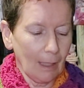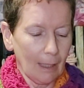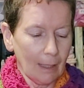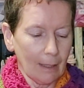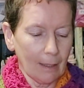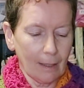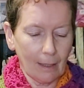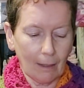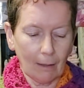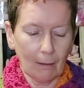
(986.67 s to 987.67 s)

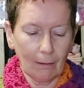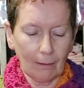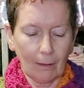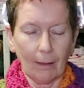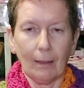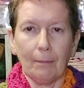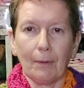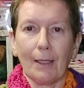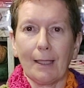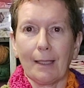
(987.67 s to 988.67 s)
is,
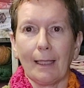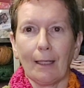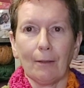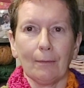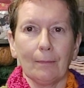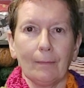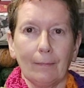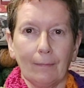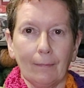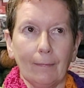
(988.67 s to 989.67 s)
because it's now
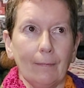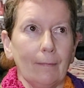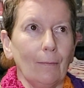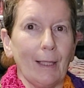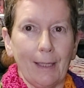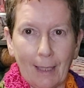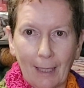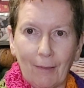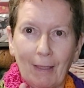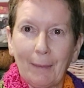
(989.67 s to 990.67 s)

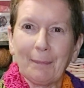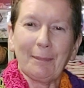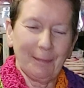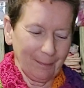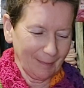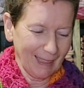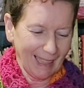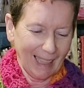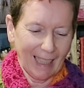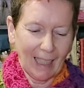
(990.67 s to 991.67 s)
Wednesday evening,
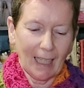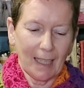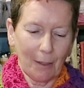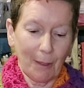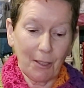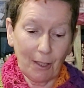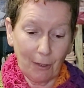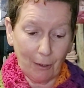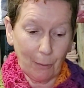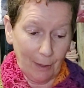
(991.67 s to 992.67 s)
is I went to
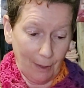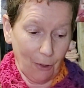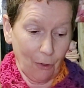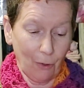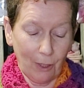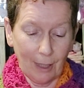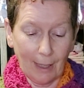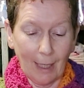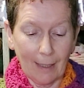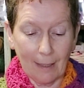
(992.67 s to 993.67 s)
the quilt store to
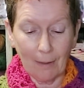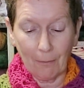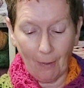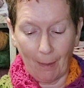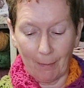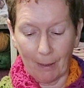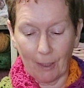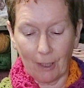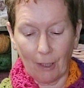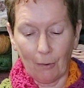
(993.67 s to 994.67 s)
get some fabric
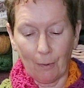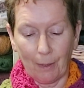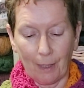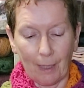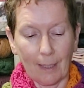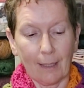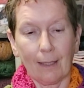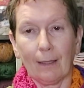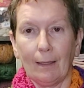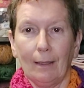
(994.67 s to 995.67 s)
to go with
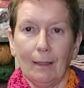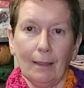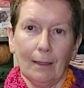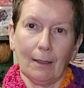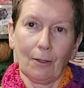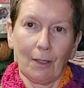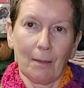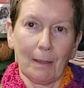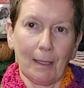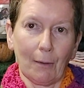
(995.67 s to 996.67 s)
these
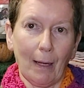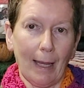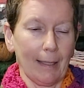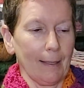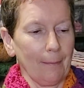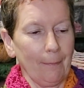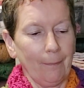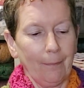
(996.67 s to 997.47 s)
Christmas squares.